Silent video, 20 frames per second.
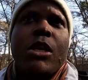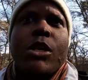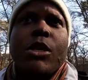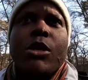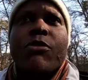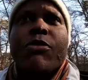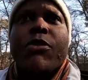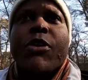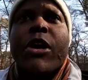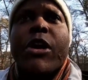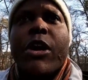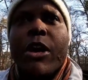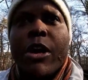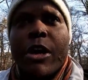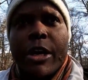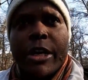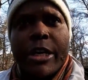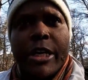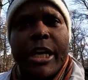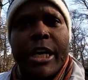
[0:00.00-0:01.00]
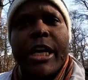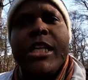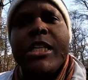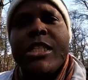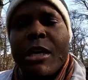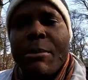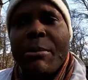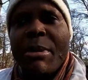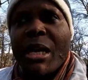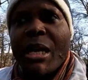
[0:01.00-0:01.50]
you've heard in
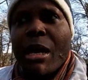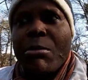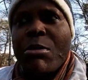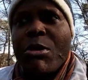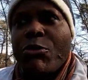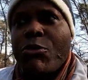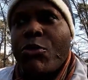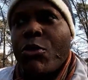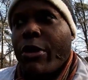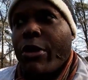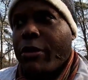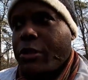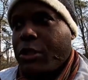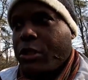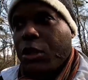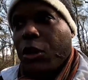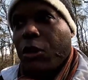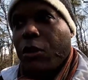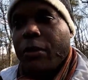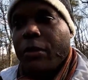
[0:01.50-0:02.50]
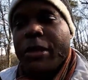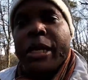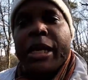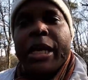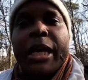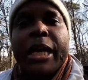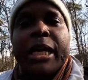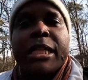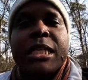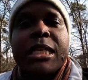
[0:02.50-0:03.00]
Jamaica before. So
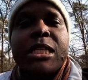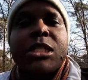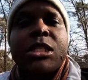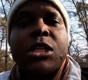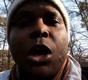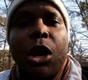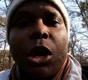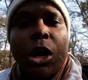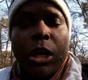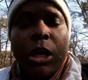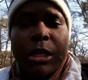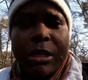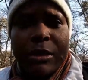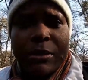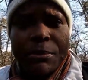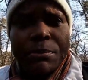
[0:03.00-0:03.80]
it is called